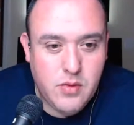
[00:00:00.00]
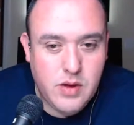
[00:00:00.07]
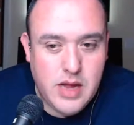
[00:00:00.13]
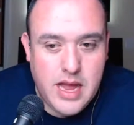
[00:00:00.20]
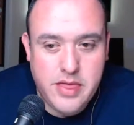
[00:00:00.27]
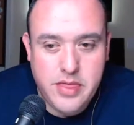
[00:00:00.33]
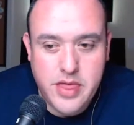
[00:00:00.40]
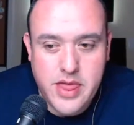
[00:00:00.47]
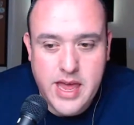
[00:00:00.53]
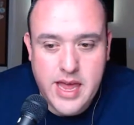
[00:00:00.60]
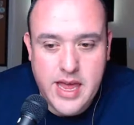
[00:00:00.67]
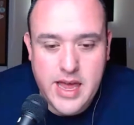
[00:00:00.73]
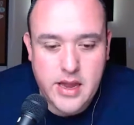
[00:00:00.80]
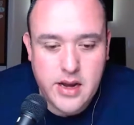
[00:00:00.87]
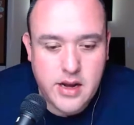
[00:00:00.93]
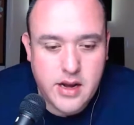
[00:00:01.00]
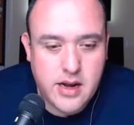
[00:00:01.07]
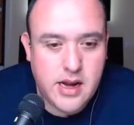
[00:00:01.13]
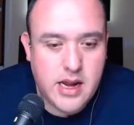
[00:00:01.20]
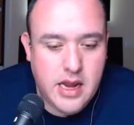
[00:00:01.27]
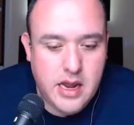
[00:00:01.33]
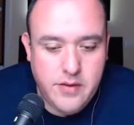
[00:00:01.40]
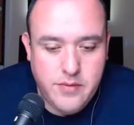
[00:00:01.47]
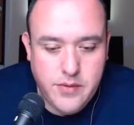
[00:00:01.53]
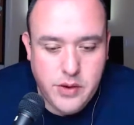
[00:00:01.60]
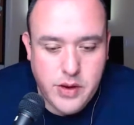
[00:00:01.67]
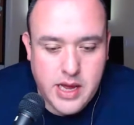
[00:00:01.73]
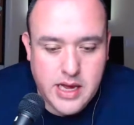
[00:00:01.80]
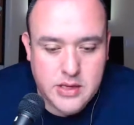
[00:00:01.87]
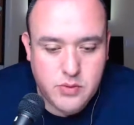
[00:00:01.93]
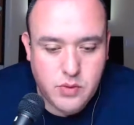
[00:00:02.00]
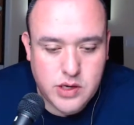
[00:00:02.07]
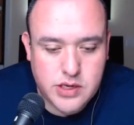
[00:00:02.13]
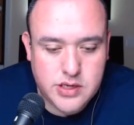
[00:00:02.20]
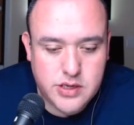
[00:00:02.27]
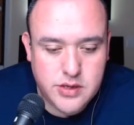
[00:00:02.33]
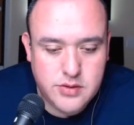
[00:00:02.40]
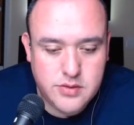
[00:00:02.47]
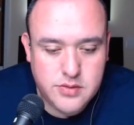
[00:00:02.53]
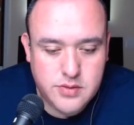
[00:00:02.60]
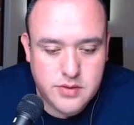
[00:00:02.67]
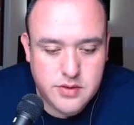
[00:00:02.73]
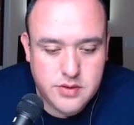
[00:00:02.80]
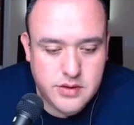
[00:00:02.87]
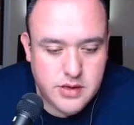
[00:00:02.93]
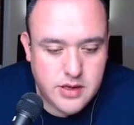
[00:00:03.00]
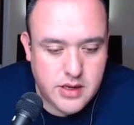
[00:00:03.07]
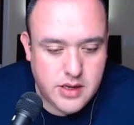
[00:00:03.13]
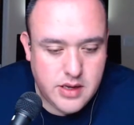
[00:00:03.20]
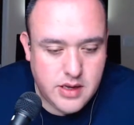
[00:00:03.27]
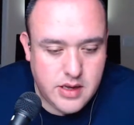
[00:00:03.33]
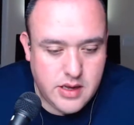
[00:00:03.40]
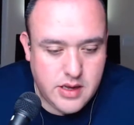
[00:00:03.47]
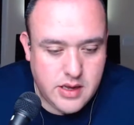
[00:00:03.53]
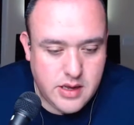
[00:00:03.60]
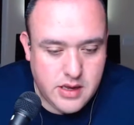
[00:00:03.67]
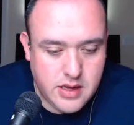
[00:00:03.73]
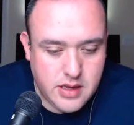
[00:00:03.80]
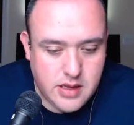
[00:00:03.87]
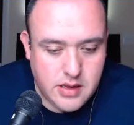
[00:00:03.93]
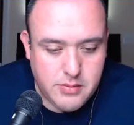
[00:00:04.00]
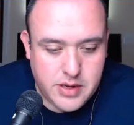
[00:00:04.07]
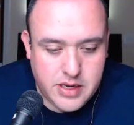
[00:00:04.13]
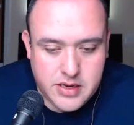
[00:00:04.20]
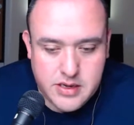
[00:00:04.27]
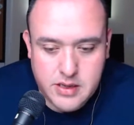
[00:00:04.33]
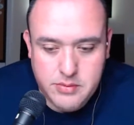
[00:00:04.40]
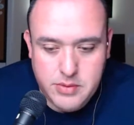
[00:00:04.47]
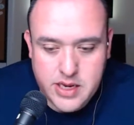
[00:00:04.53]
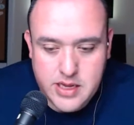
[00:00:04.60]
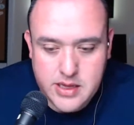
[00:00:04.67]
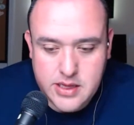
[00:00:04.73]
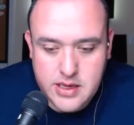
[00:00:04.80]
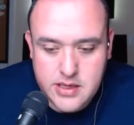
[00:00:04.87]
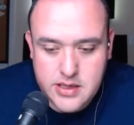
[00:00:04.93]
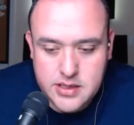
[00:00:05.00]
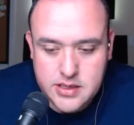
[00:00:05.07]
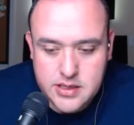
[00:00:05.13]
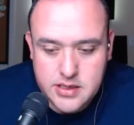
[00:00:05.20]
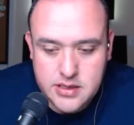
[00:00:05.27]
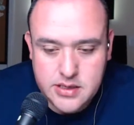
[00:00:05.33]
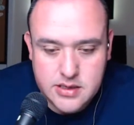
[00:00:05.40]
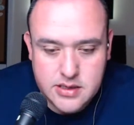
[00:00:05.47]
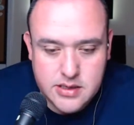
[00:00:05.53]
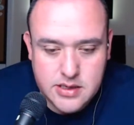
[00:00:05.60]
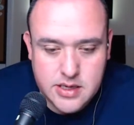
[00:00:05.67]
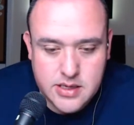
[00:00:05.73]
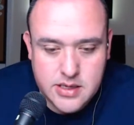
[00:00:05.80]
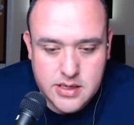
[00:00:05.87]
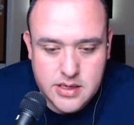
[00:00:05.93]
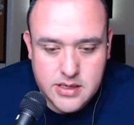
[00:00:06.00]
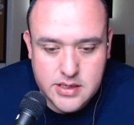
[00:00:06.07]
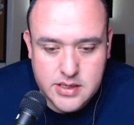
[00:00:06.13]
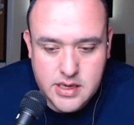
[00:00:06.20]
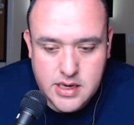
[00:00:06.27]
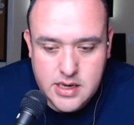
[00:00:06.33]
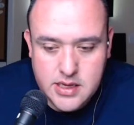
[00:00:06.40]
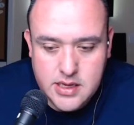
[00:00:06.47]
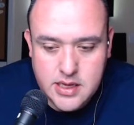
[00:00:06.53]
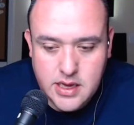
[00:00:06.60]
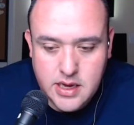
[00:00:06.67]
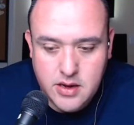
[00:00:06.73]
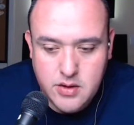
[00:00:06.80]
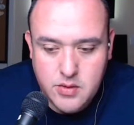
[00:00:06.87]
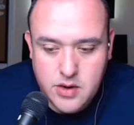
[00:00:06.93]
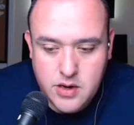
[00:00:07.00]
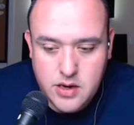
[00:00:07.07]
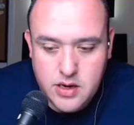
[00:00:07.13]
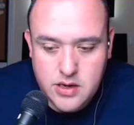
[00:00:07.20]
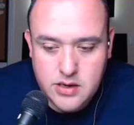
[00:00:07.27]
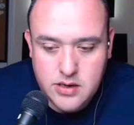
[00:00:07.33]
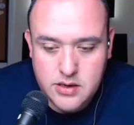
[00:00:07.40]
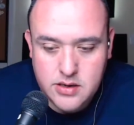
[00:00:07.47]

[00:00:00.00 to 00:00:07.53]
and then if you guys want to, let me let me get this get this uh, thing going on.